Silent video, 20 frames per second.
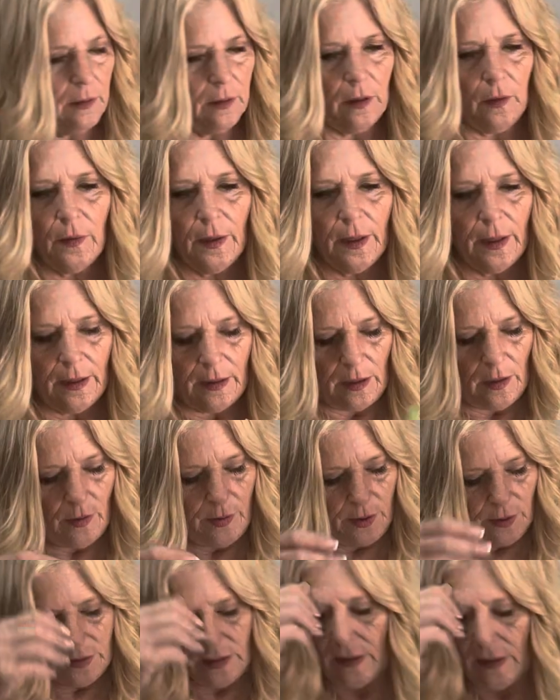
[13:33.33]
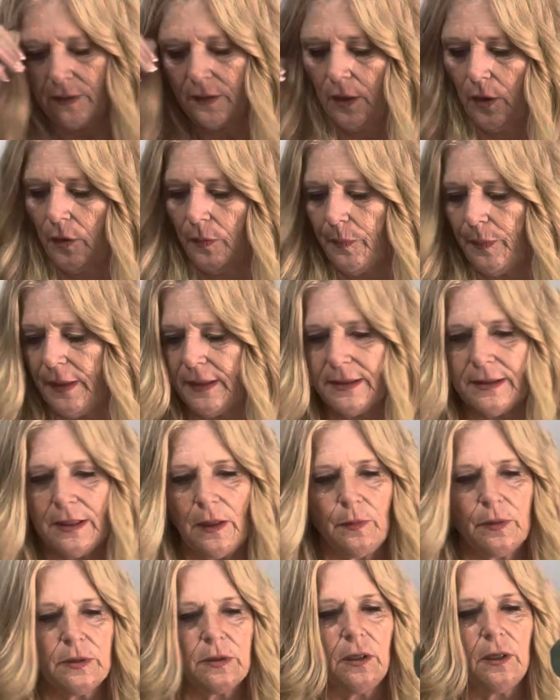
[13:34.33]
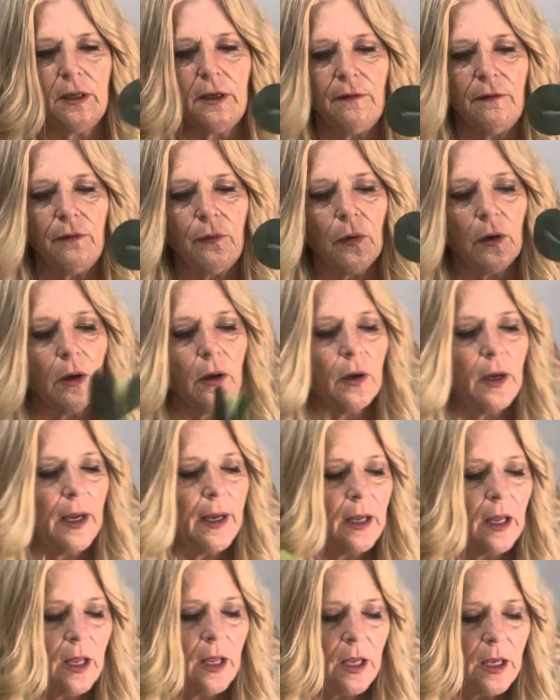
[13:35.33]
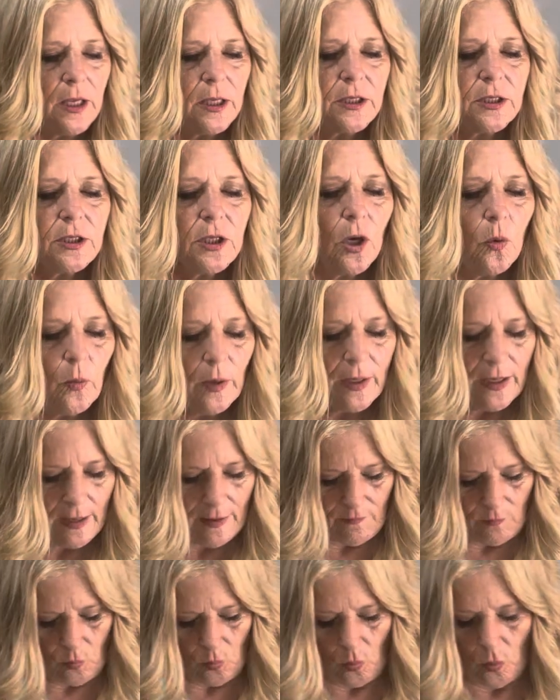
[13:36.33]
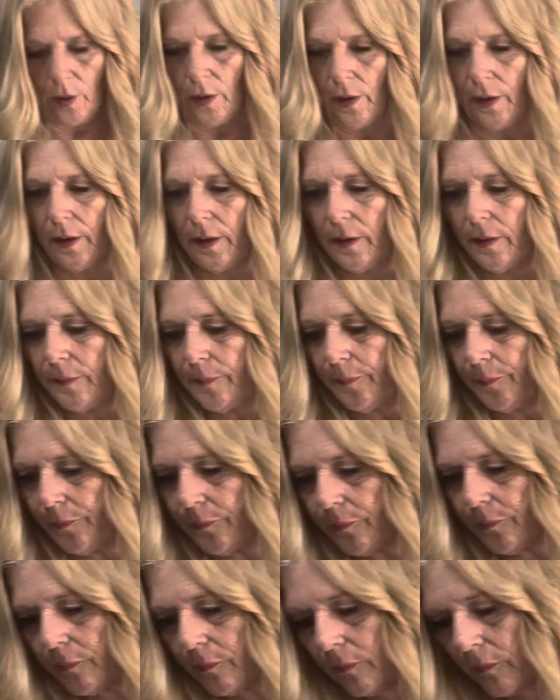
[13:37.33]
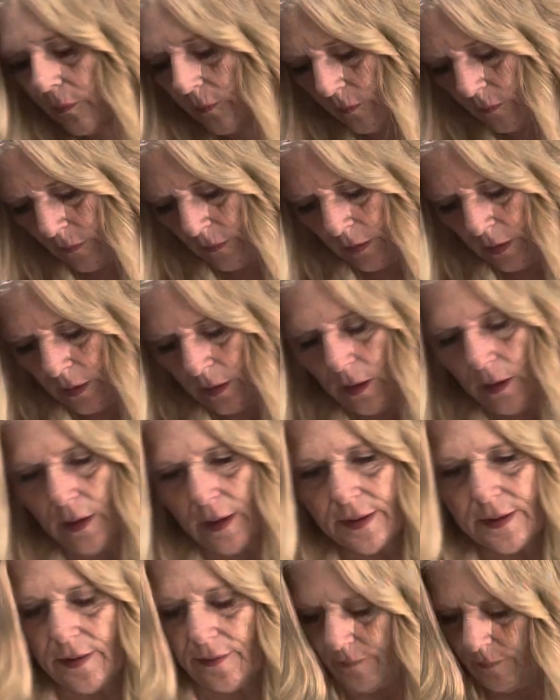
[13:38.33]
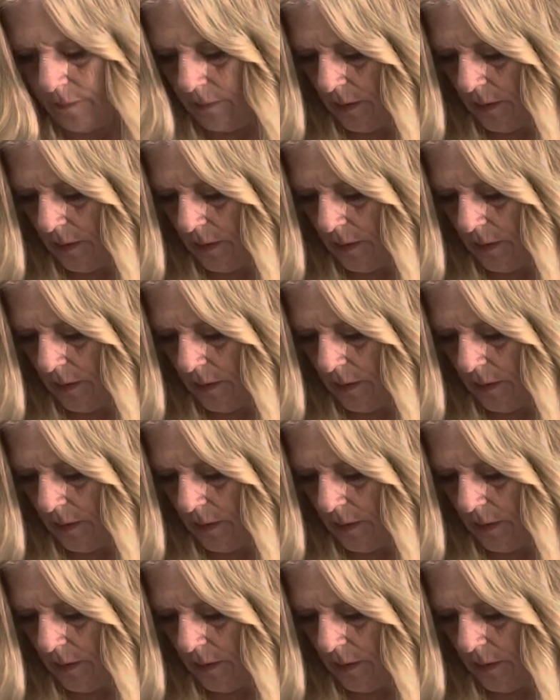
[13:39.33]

Okay. Oh, here's that third piece I was looking for. Okay. So we have one. Oh, what's it?